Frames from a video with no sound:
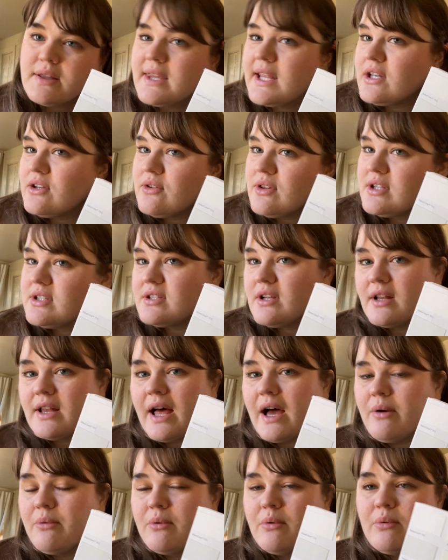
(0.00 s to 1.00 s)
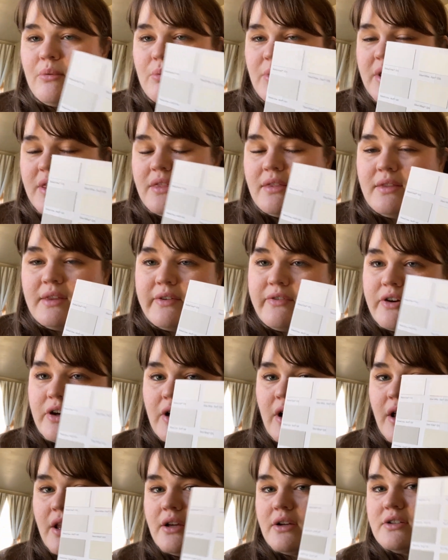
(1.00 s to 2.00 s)
do this a lot with different
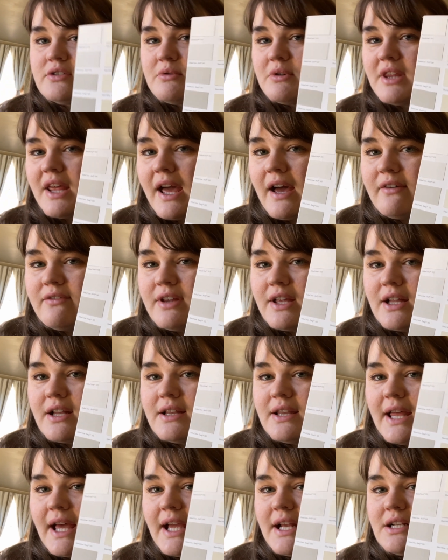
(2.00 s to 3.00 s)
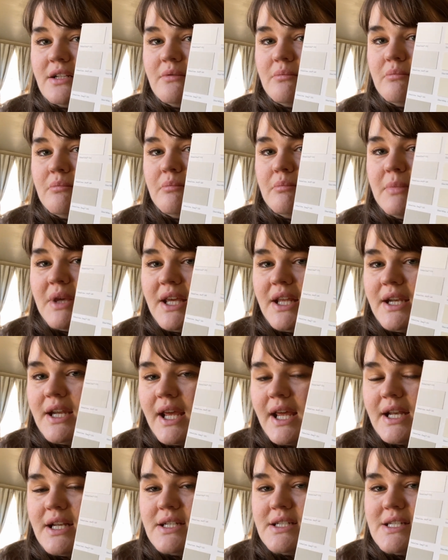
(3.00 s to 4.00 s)
colors where they have like a light, mid,
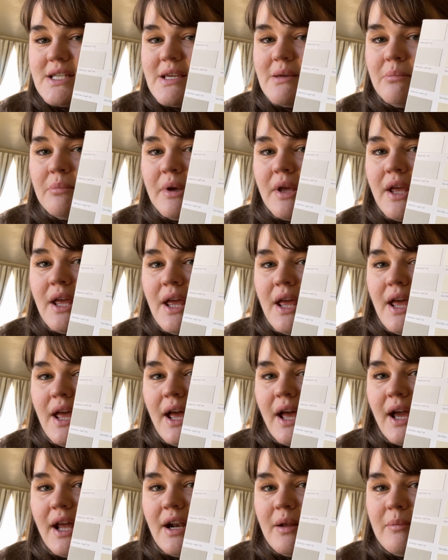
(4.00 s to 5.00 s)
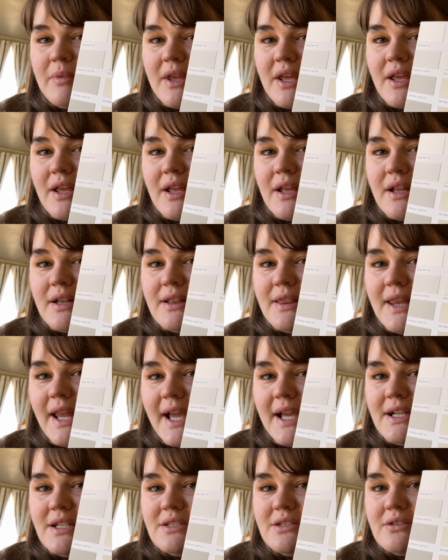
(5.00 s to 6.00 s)
and deep. And I'm thinking
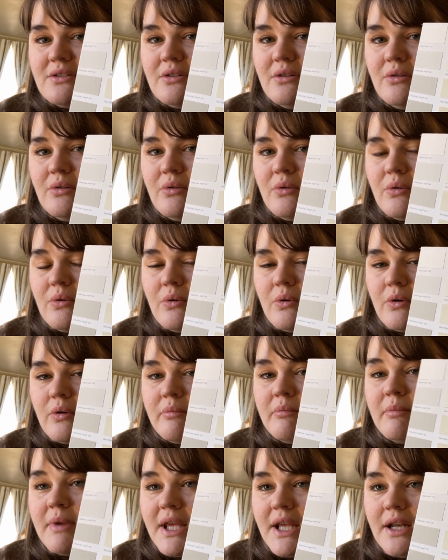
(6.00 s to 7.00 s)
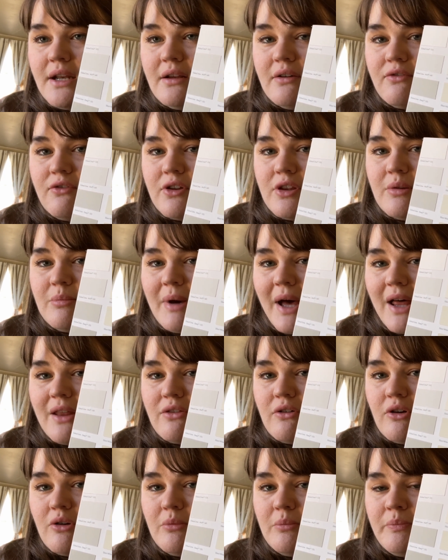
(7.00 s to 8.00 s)
light or mid for the
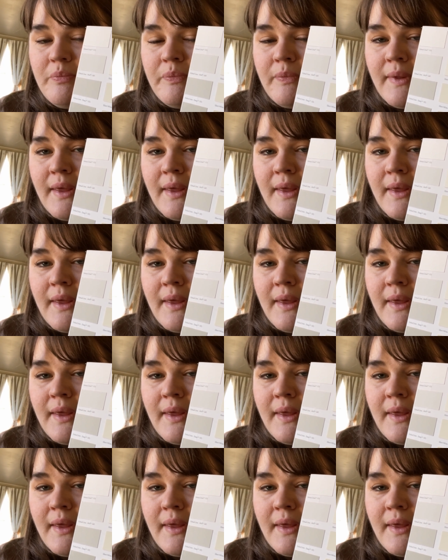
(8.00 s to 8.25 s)
bathroom.